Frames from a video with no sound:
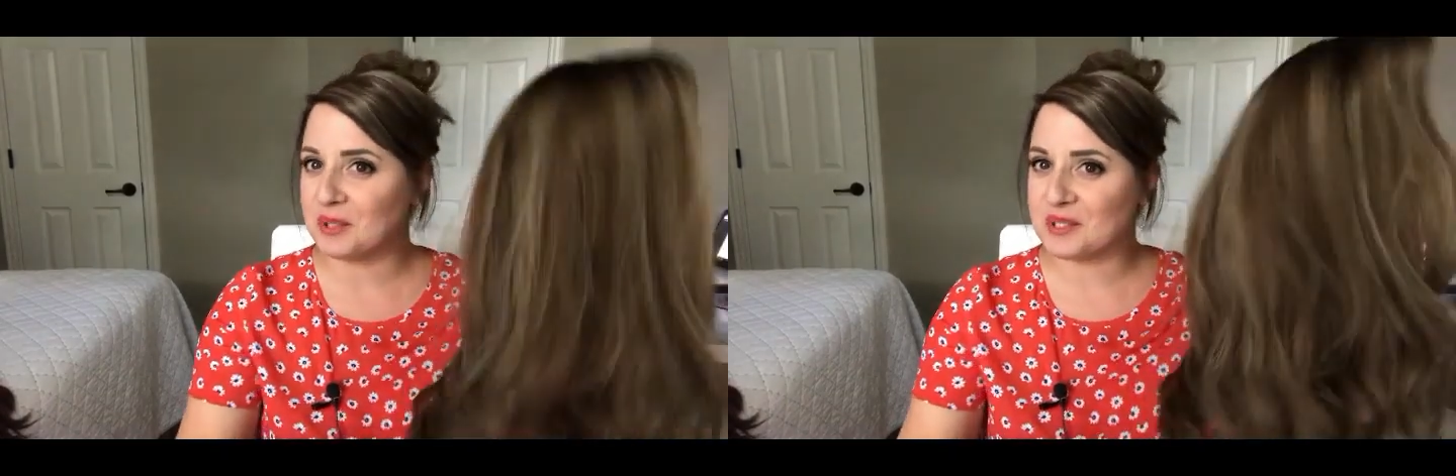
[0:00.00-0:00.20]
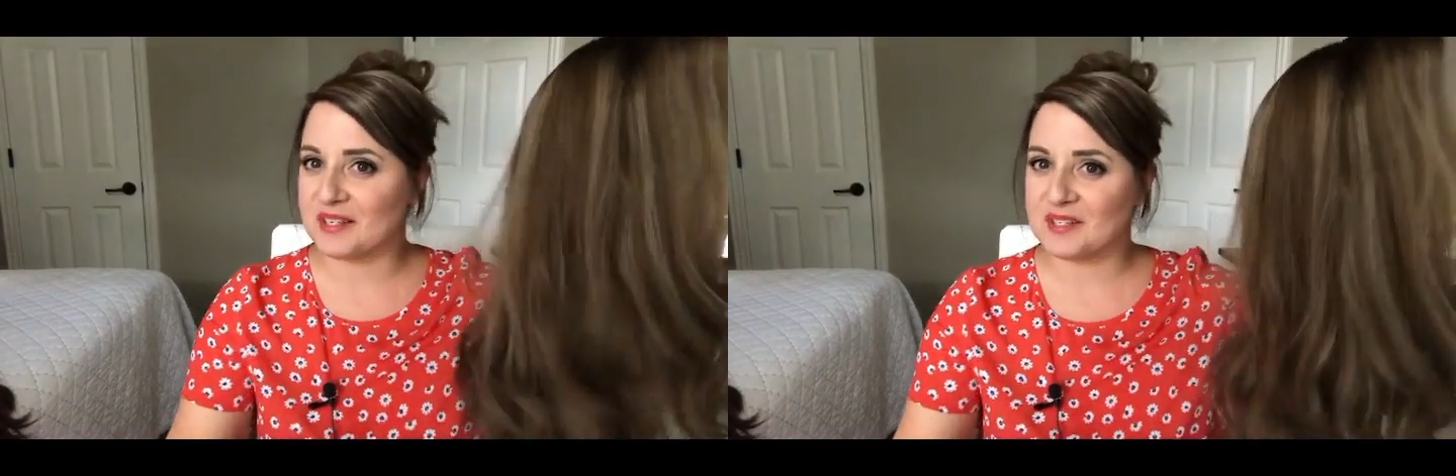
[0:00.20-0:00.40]

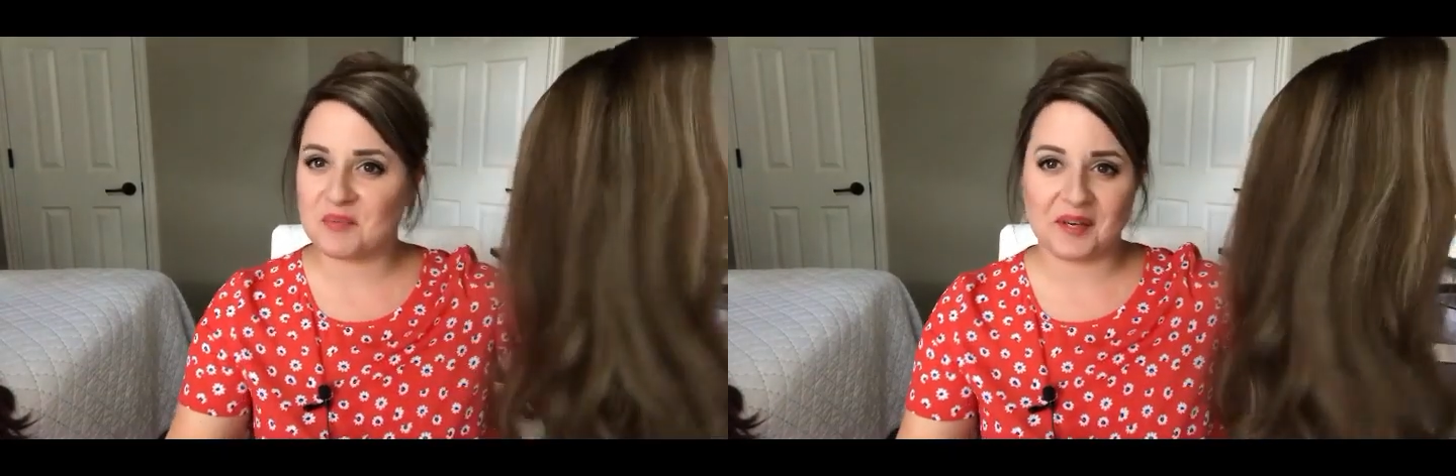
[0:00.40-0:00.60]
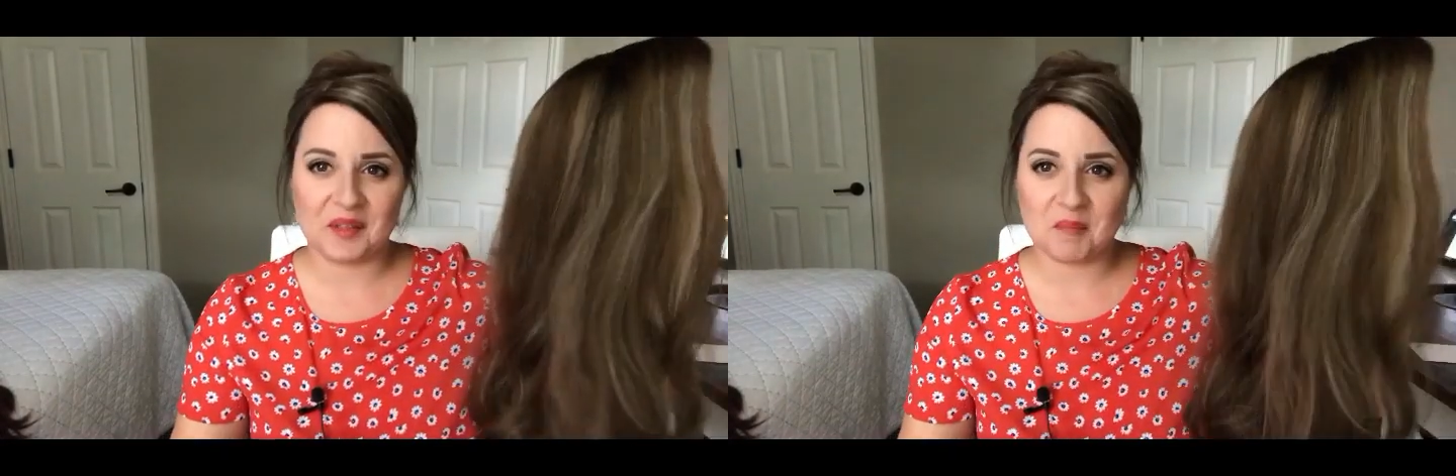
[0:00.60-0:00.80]
to this
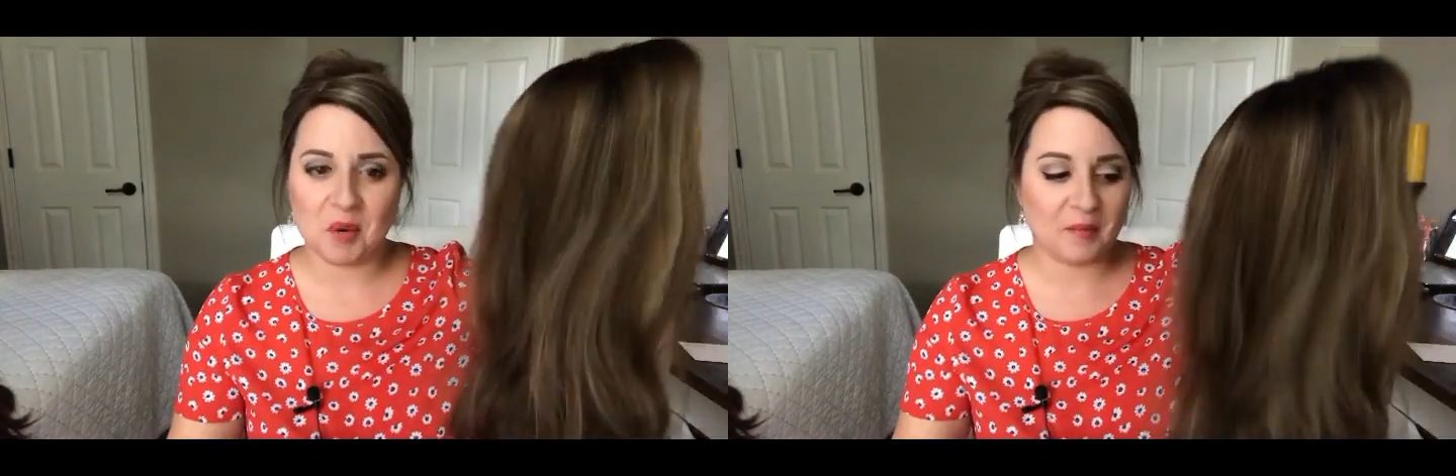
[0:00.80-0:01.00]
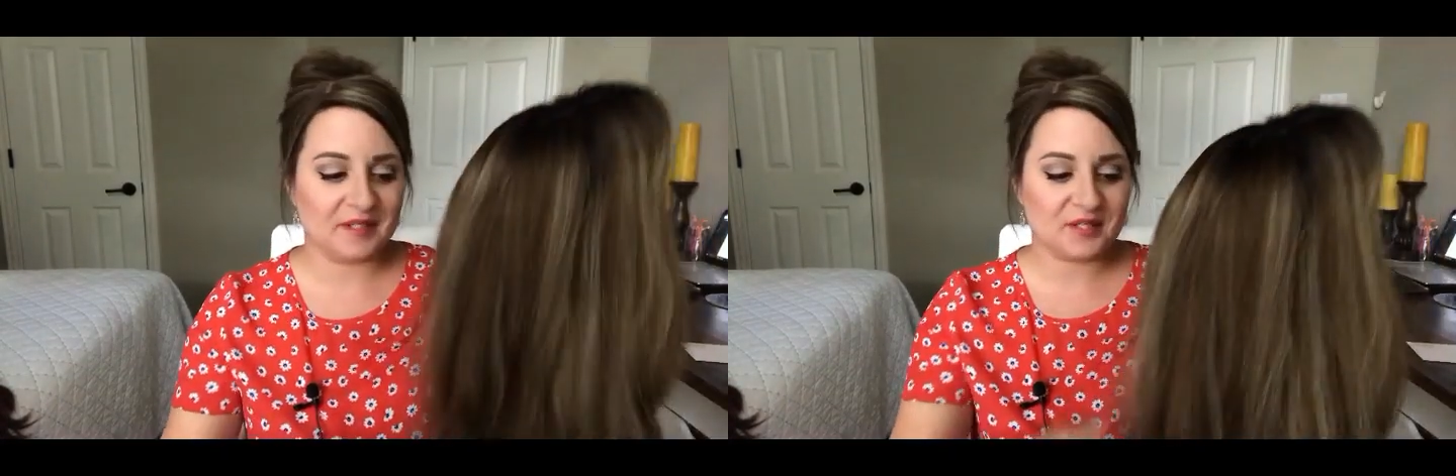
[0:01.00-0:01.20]
right at the
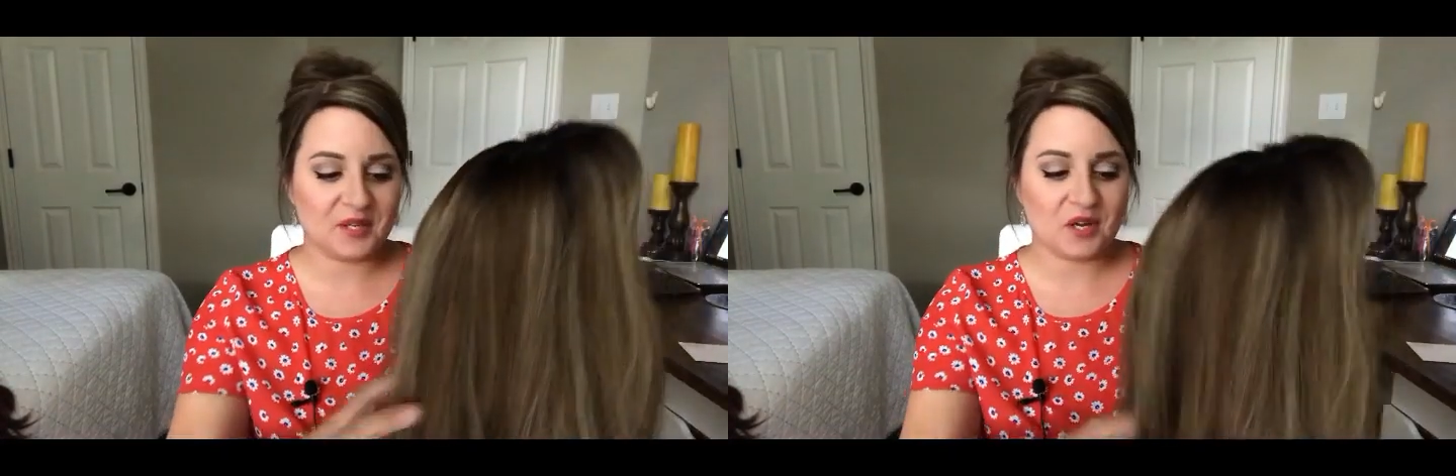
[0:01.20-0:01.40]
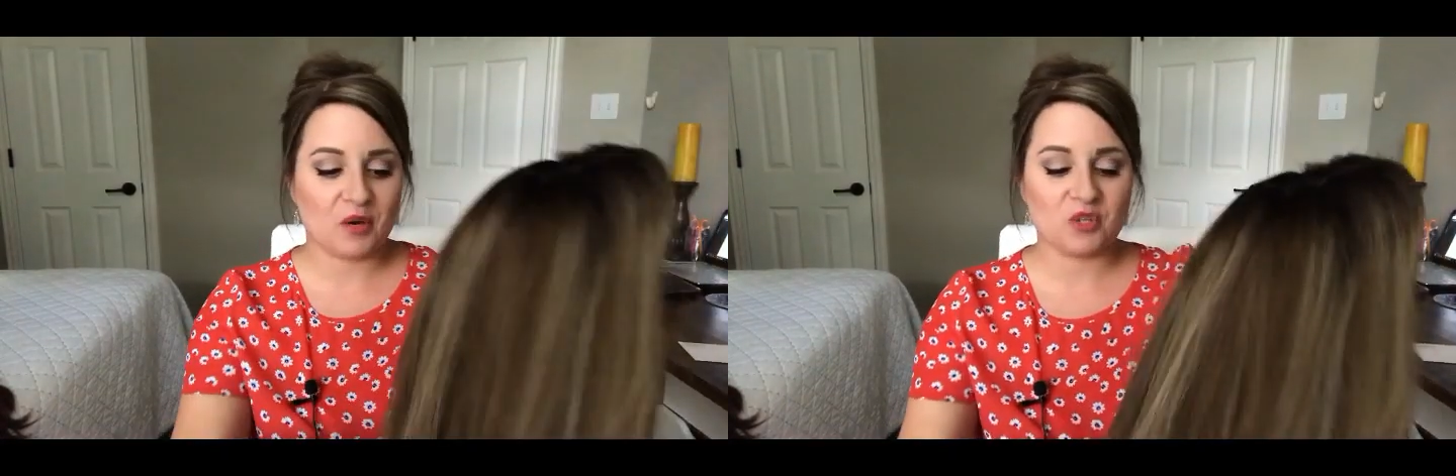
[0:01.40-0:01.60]
moment. So you
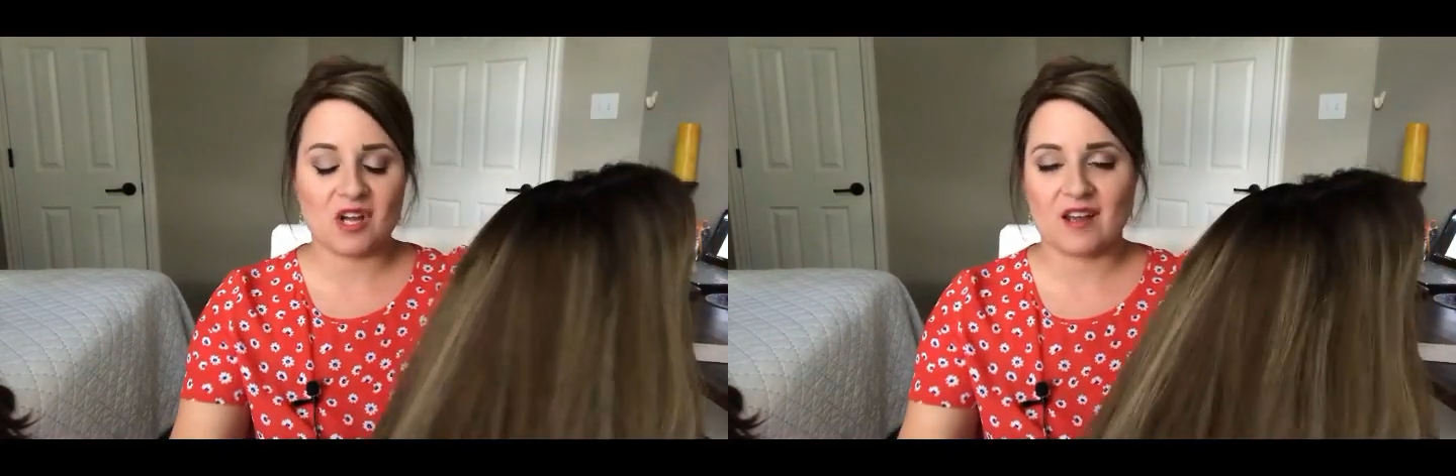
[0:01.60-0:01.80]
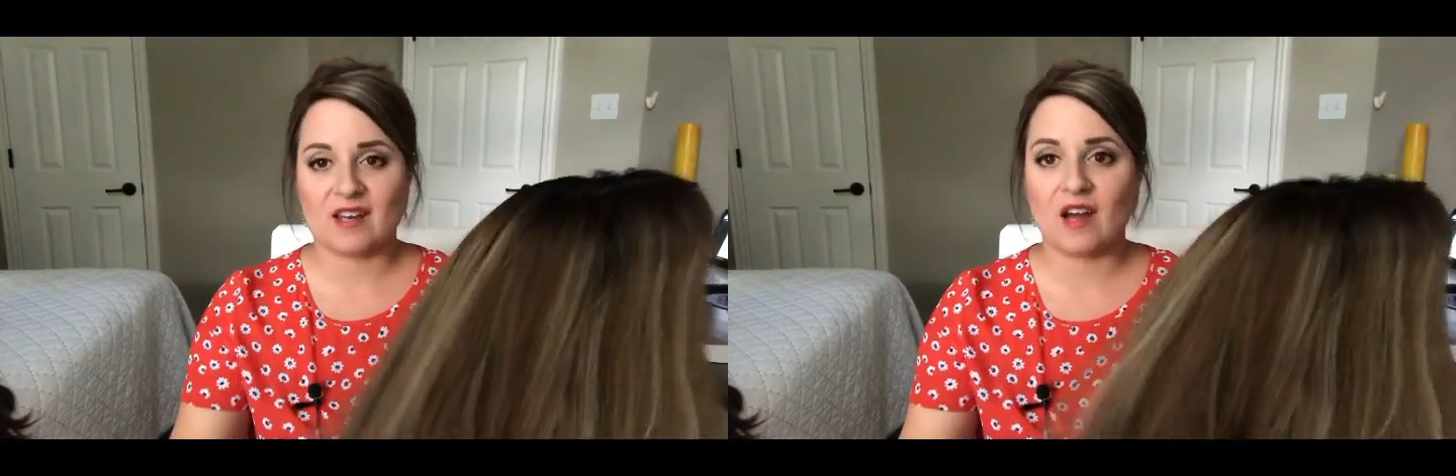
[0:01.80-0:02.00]
can go
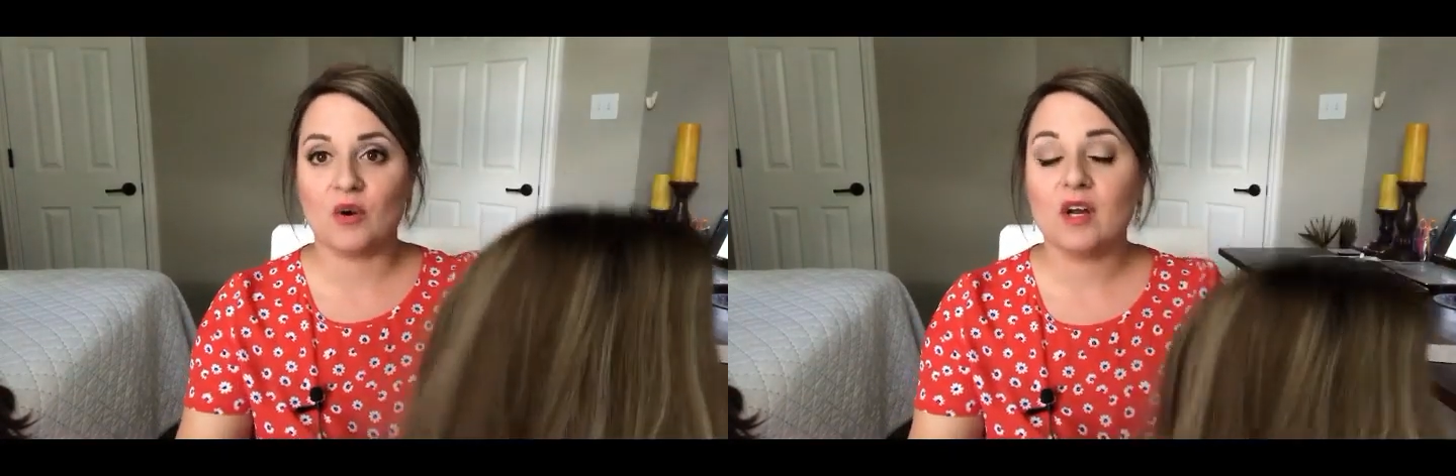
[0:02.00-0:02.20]
check it out.